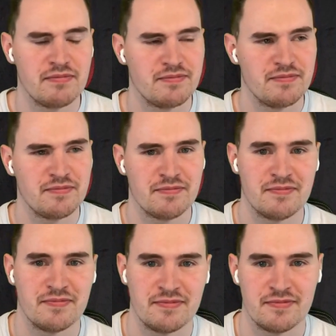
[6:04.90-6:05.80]

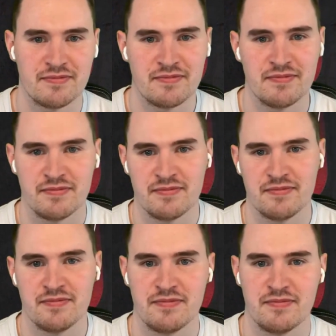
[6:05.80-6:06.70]

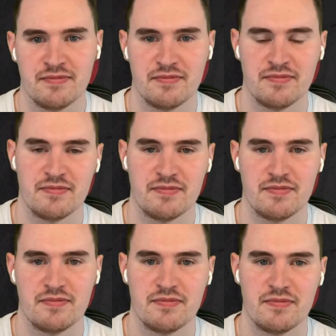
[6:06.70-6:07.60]

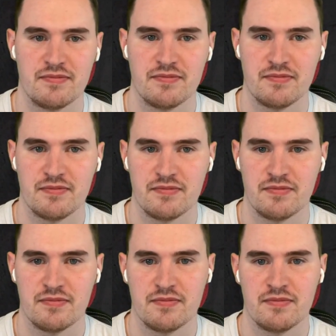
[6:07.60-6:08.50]

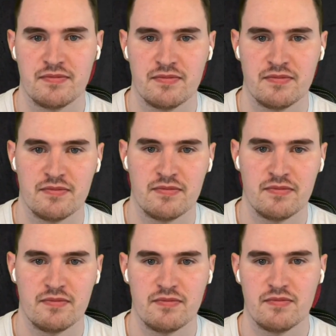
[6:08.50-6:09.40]

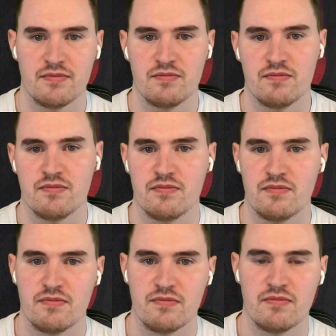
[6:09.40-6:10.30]

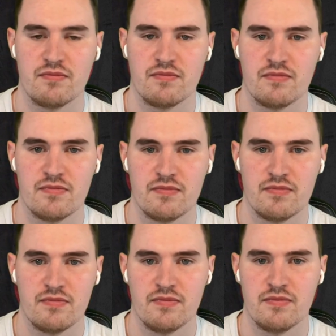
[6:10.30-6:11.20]

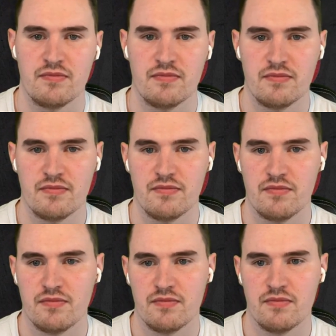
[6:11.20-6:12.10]

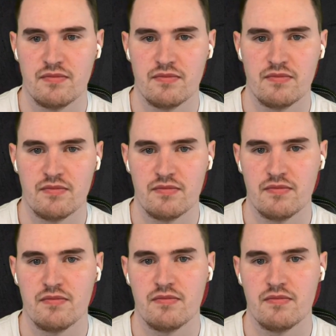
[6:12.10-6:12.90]
(silent)